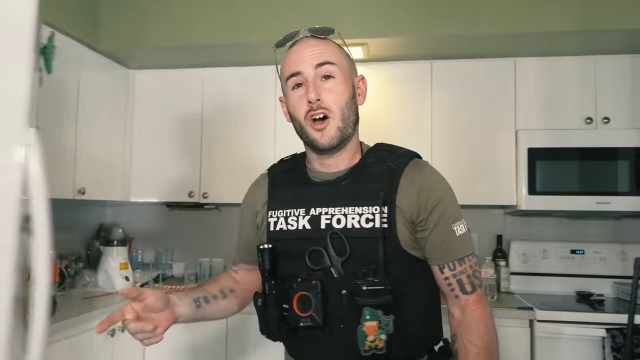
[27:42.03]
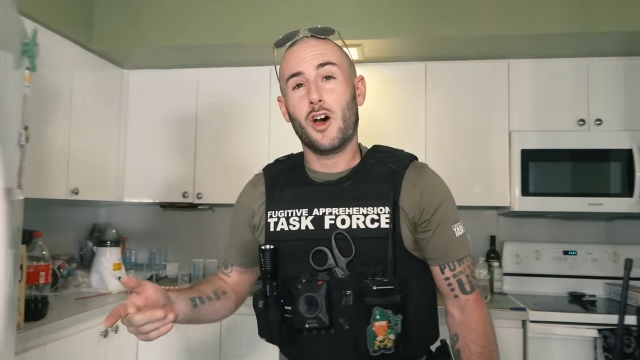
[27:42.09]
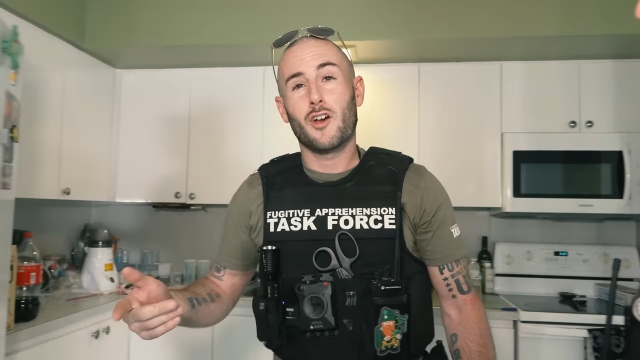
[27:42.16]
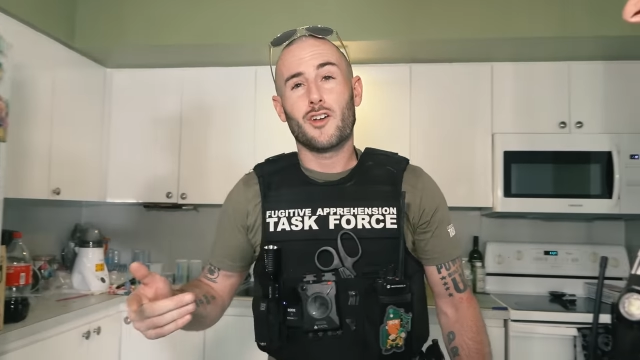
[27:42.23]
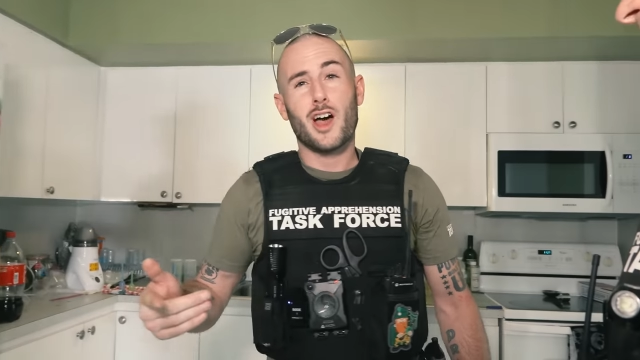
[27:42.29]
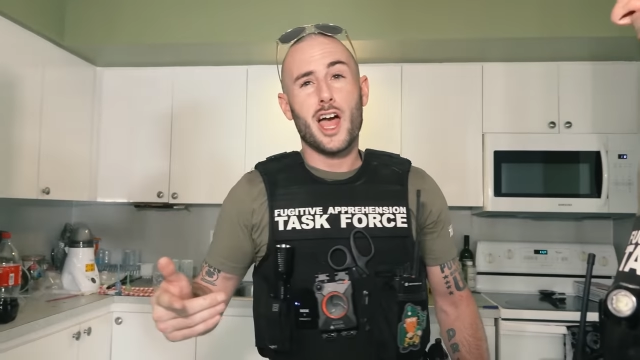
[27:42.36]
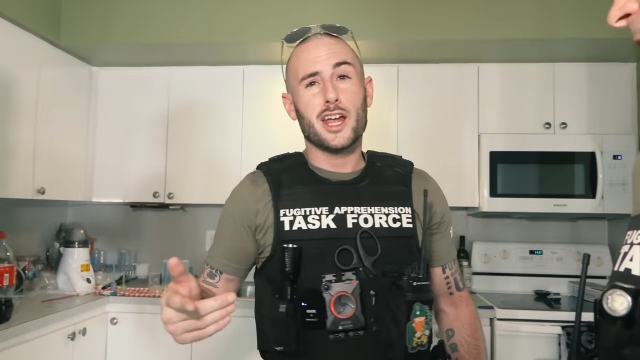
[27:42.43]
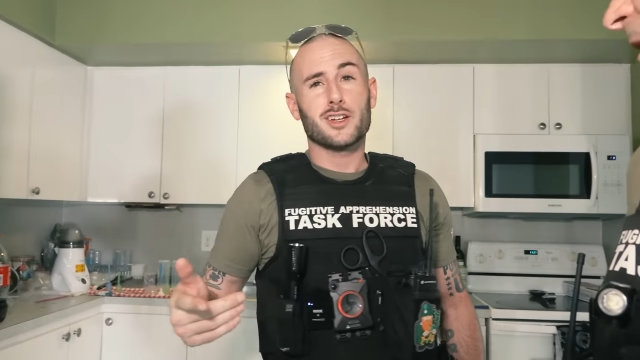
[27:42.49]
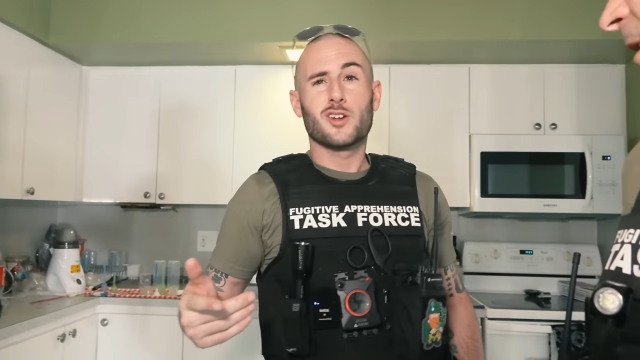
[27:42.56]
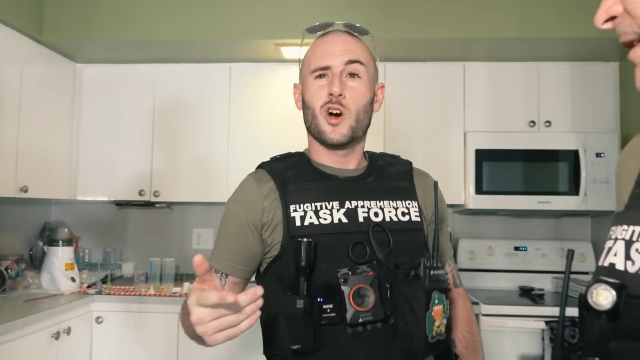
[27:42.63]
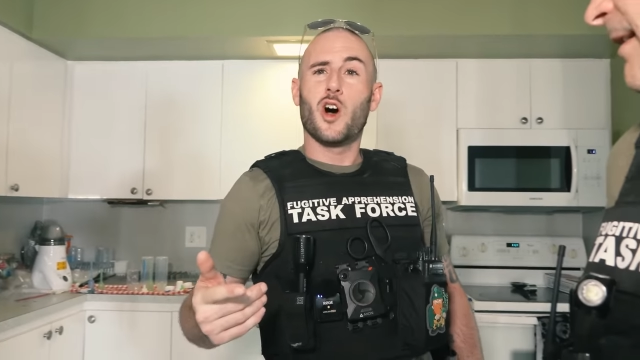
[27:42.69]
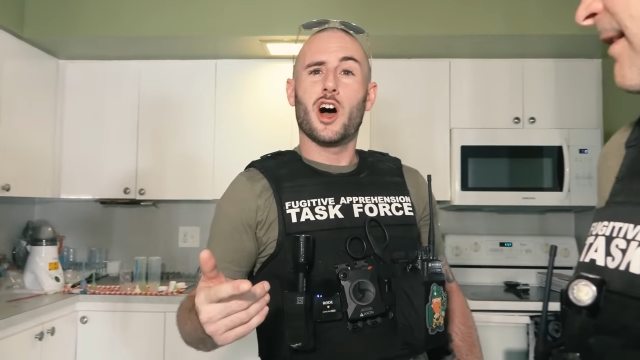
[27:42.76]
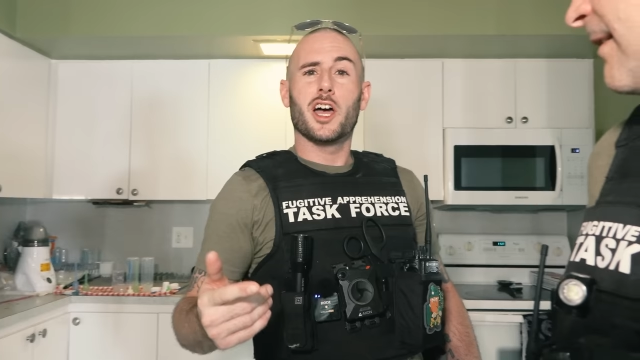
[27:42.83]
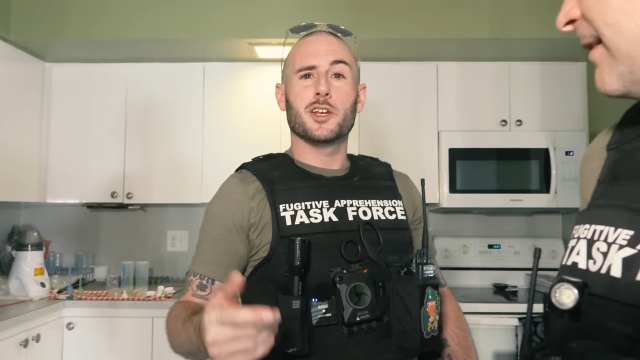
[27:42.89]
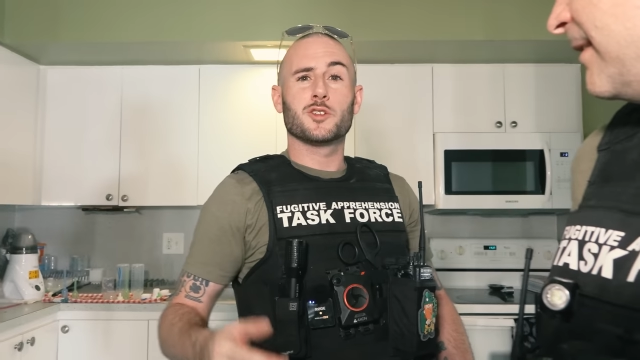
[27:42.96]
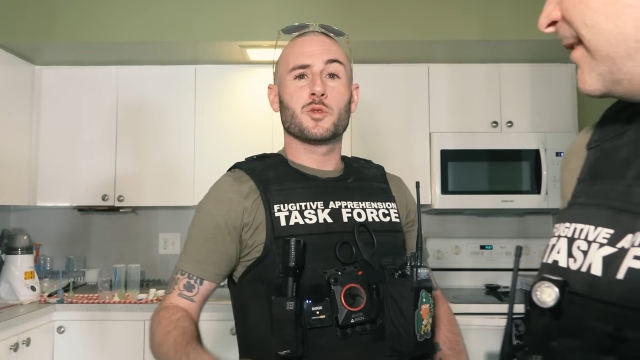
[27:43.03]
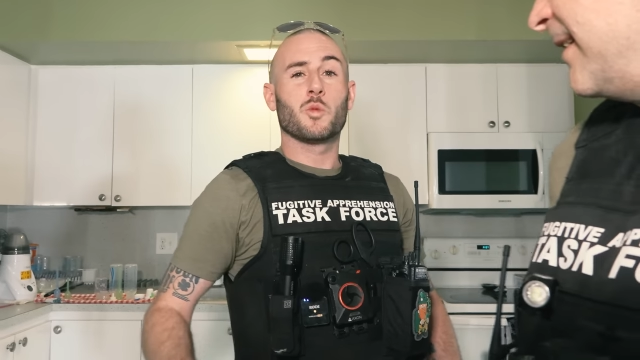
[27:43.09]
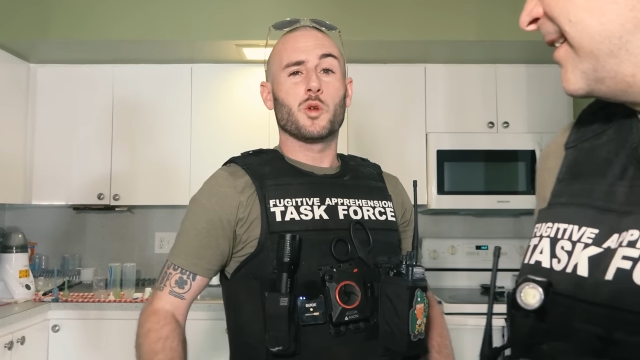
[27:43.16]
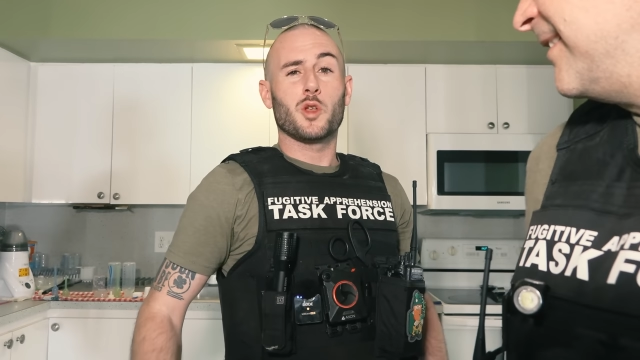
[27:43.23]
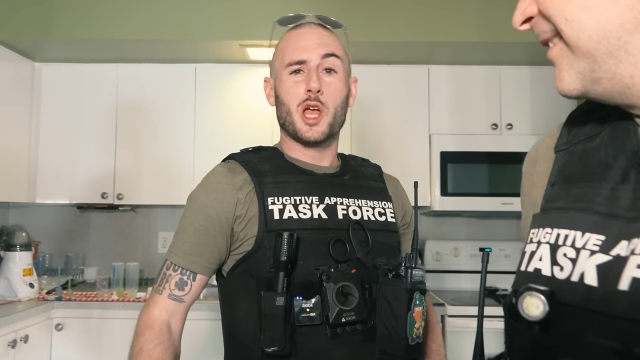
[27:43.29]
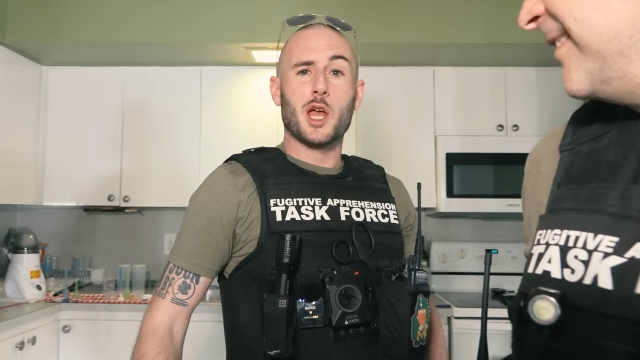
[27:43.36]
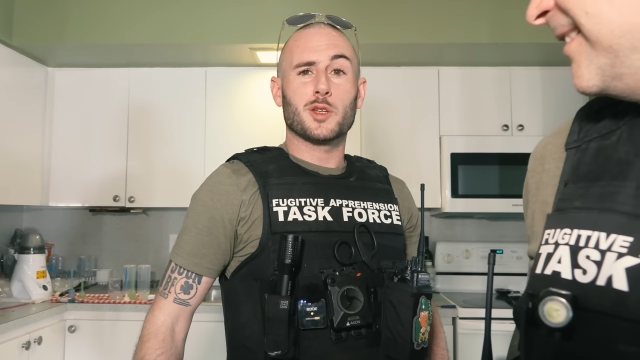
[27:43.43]
All right, guys.
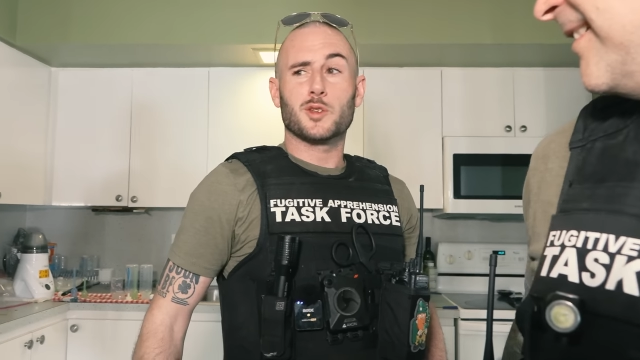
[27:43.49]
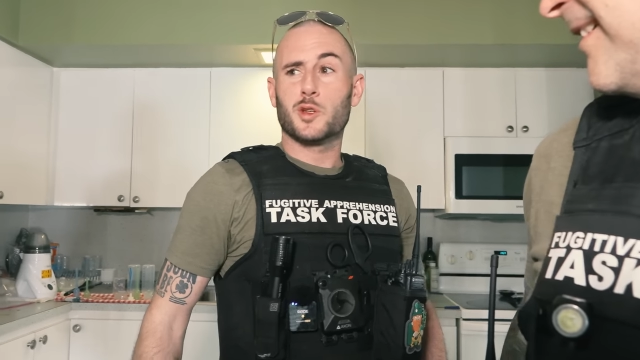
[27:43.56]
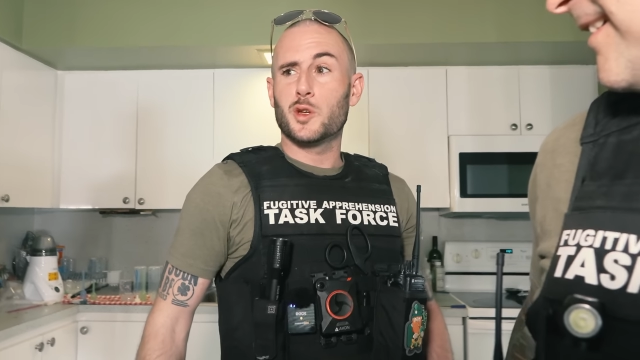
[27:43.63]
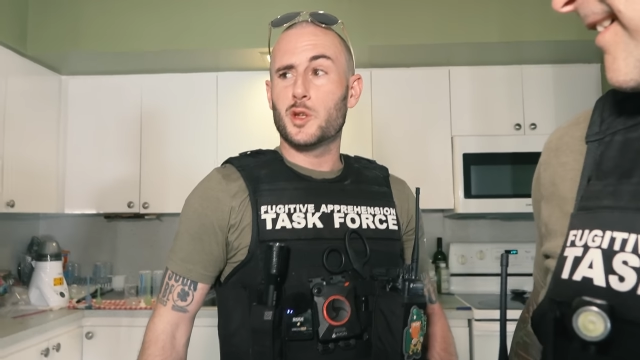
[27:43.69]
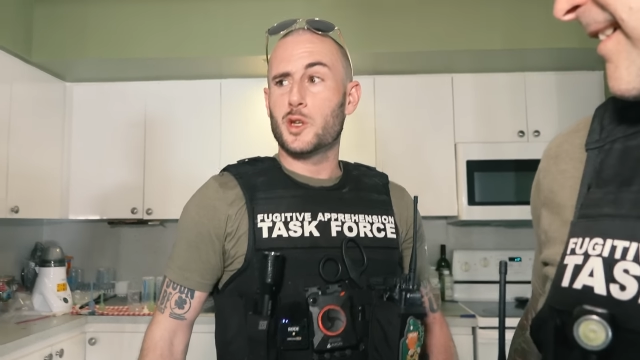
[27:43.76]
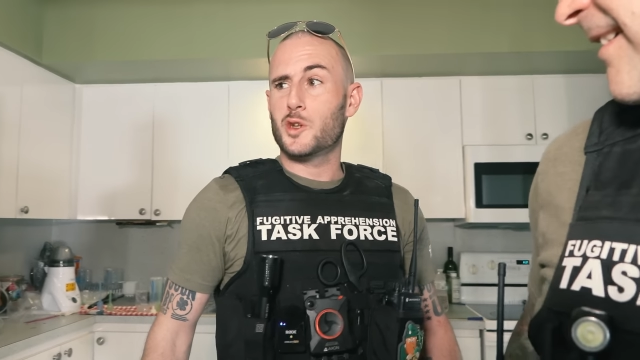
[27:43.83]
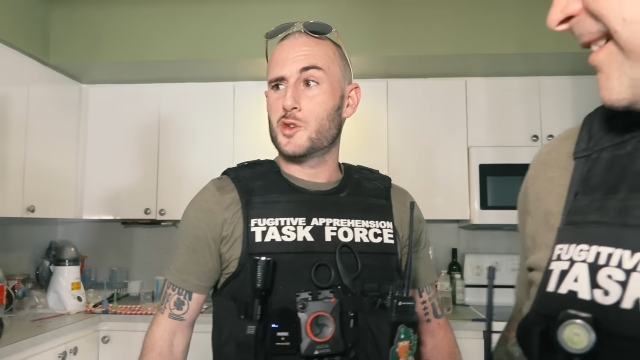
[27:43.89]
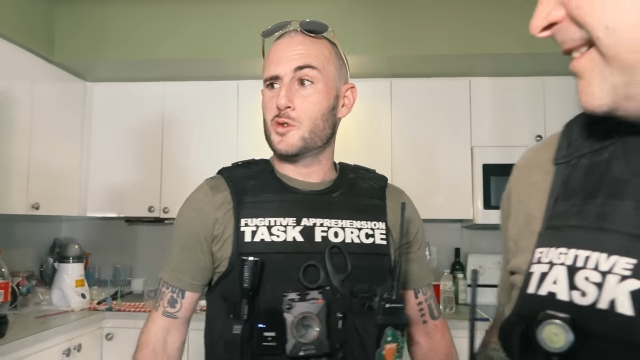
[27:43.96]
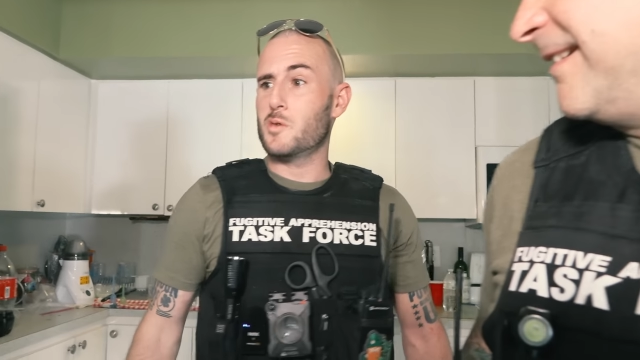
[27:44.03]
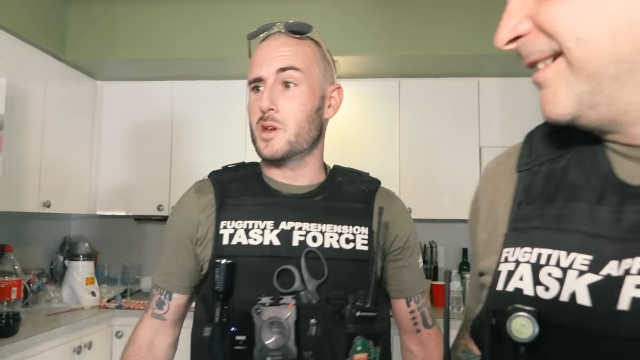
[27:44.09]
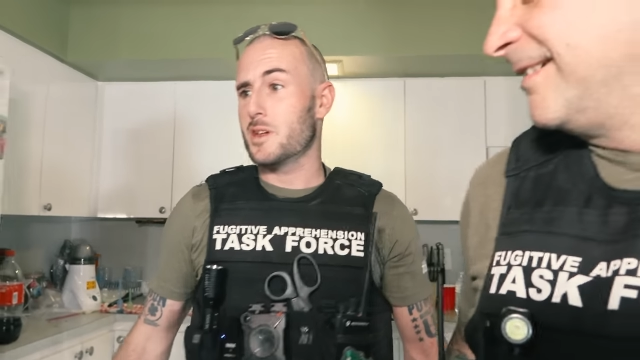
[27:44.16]
Well, that's gonna do